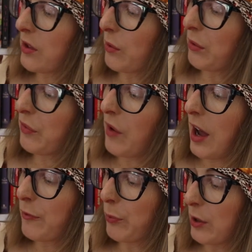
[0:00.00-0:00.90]
It's called
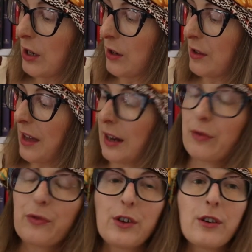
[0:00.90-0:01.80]
Five Preludes and a
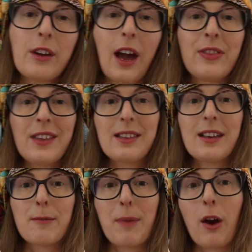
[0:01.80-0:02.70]
Fugue, and this
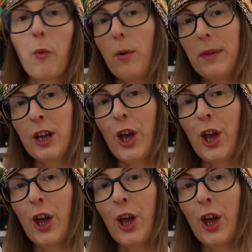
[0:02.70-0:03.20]
is about a woman